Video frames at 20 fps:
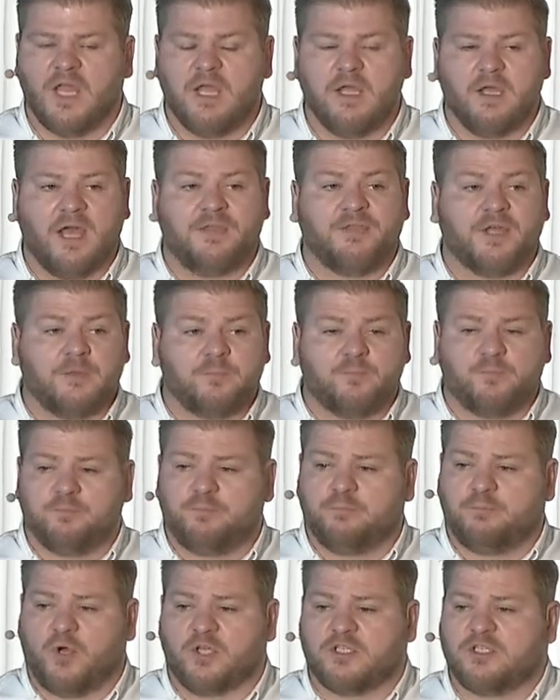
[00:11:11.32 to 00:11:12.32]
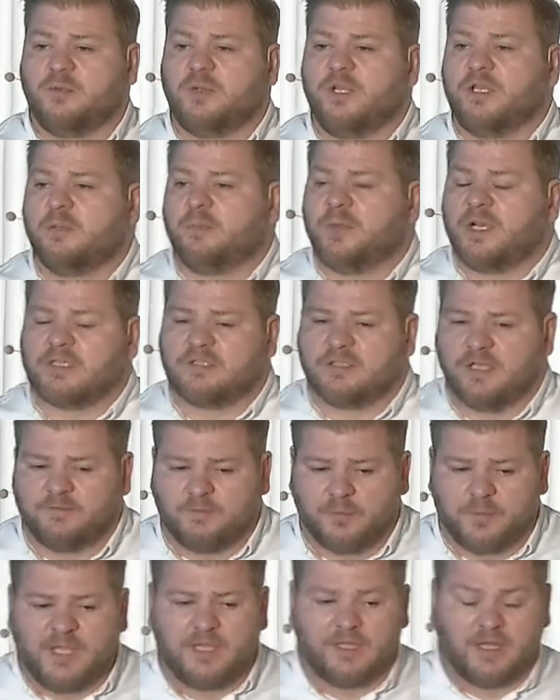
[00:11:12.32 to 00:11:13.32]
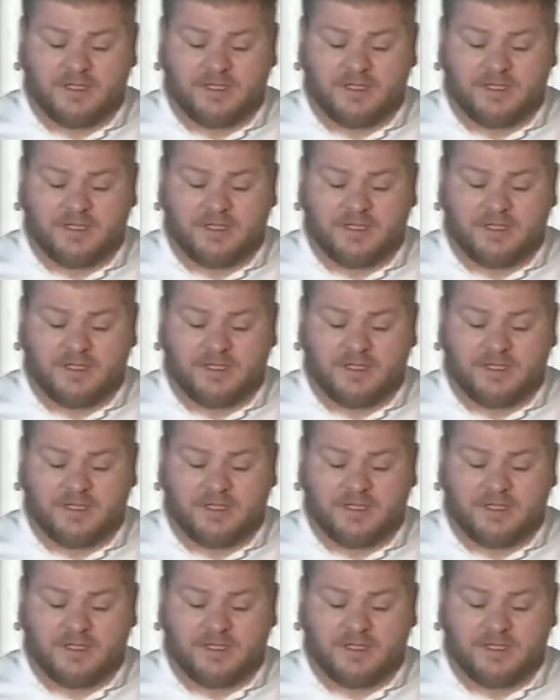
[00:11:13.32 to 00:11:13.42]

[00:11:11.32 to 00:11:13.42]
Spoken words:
And then possibly the biggest thing for me, that